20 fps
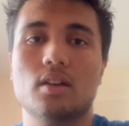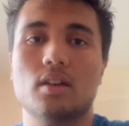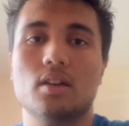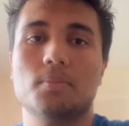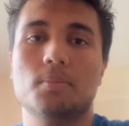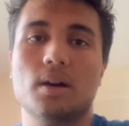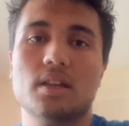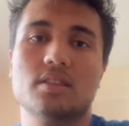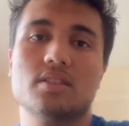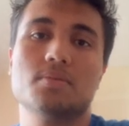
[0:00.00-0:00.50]

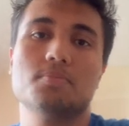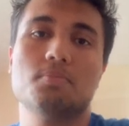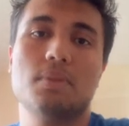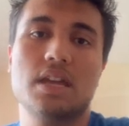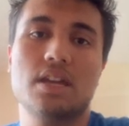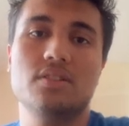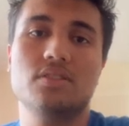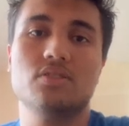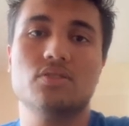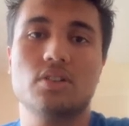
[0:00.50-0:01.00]
But the
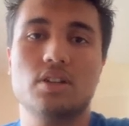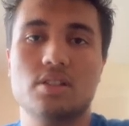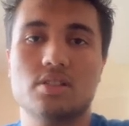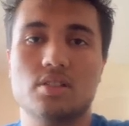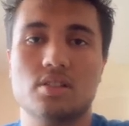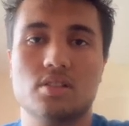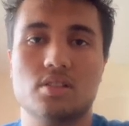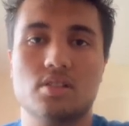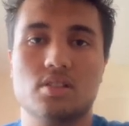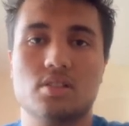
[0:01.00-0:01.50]
main
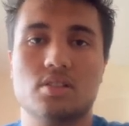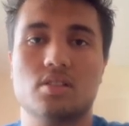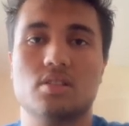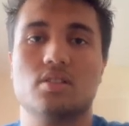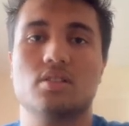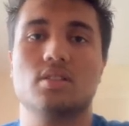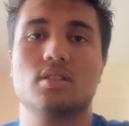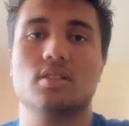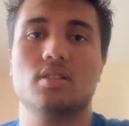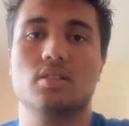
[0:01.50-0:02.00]
reasons
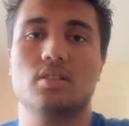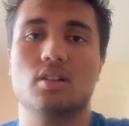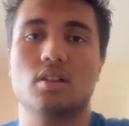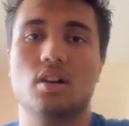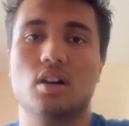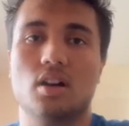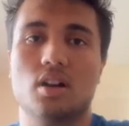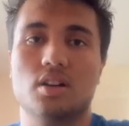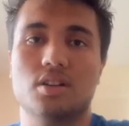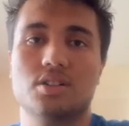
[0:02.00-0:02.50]

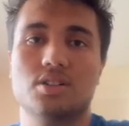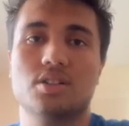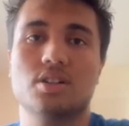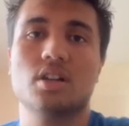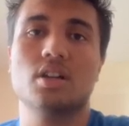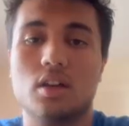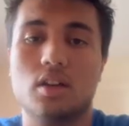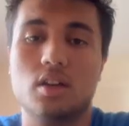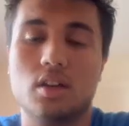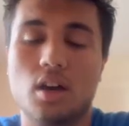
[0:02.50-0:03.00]
are
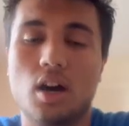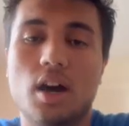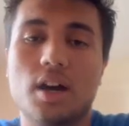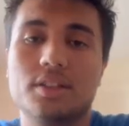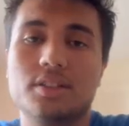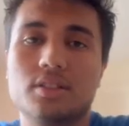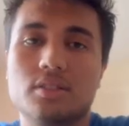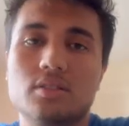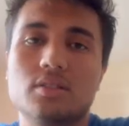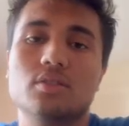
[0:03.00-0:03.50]

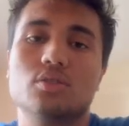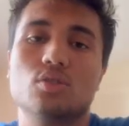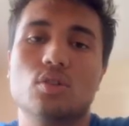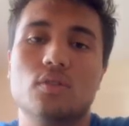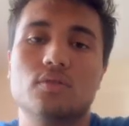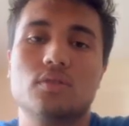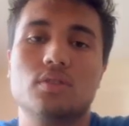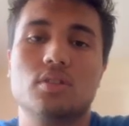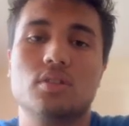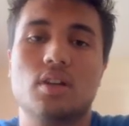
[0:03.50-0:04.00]
I didn't
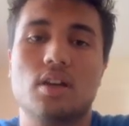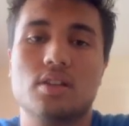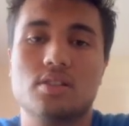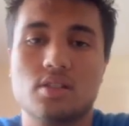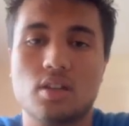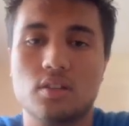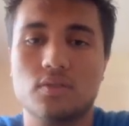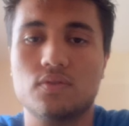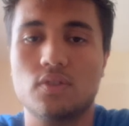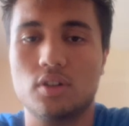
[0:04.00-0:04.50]
know the
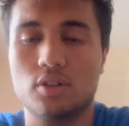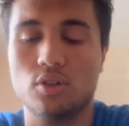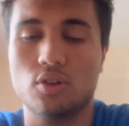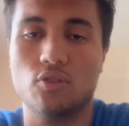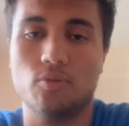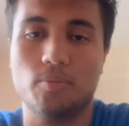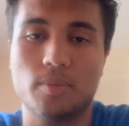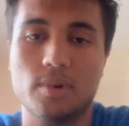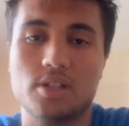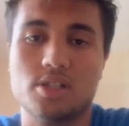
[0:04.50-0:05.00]
exact value
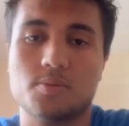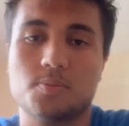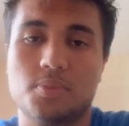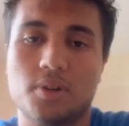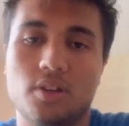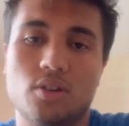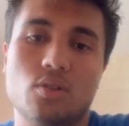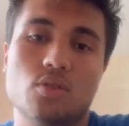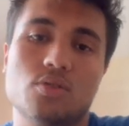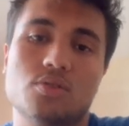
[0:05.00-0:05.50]
of my
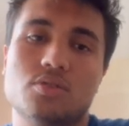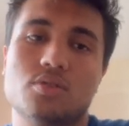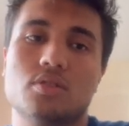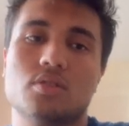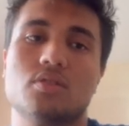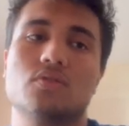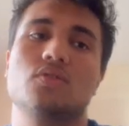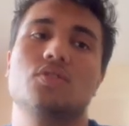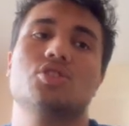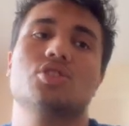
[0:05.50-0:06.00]
spring
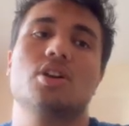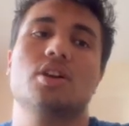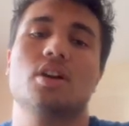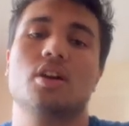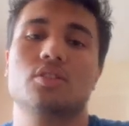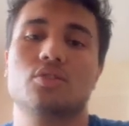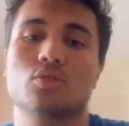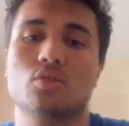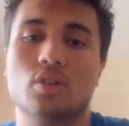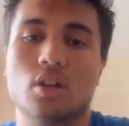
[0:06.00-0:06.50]
constant, which I
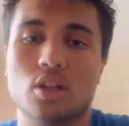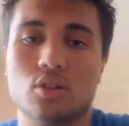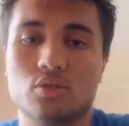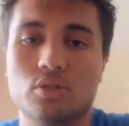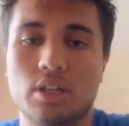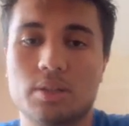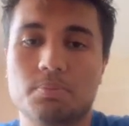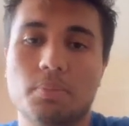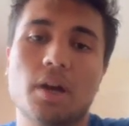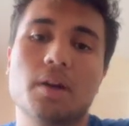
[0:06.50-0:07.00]
had to
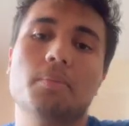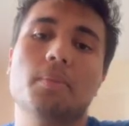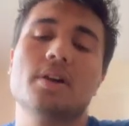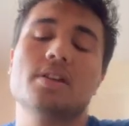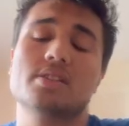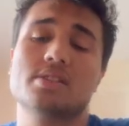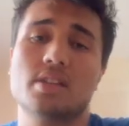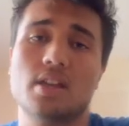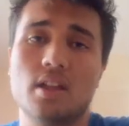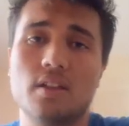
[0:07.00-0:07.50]
calculate by
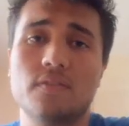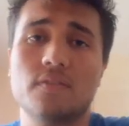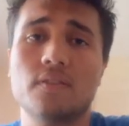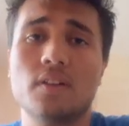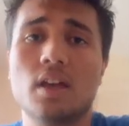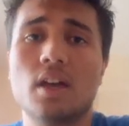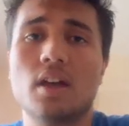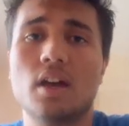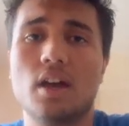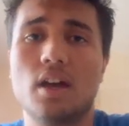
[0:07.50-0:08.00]
myself,
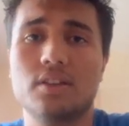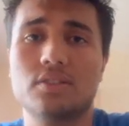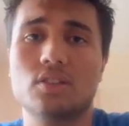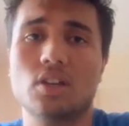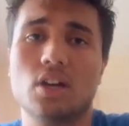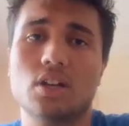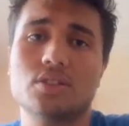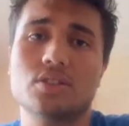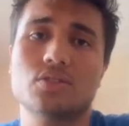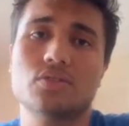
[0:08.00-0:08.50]
and
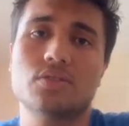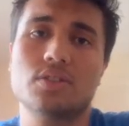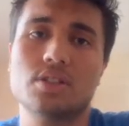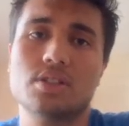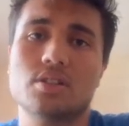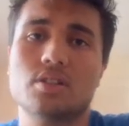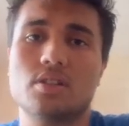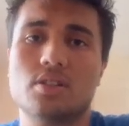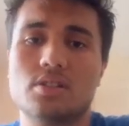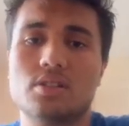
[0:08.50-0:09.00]
the other
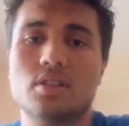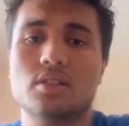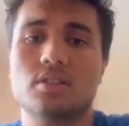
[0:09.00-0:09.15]
reason is the